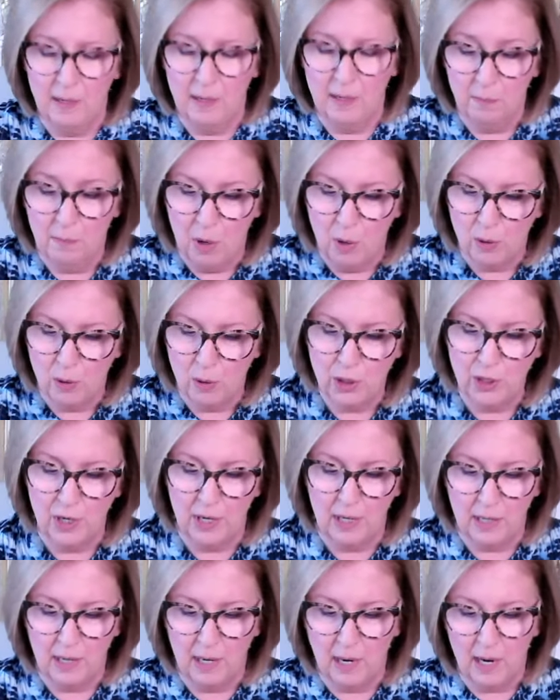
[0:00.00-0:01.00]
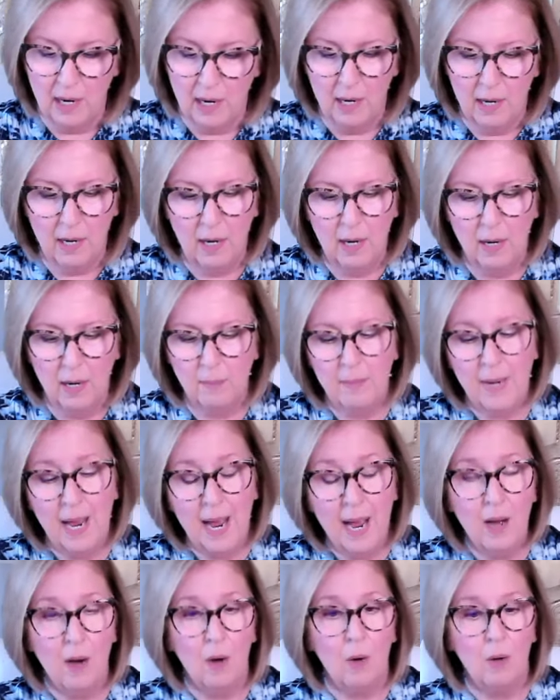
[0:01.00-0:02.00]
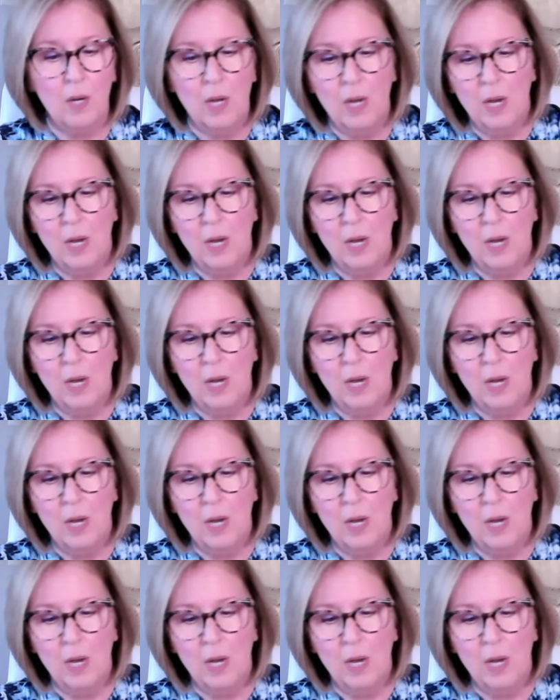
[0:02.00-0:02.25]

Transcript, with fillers: in motion. Um, now,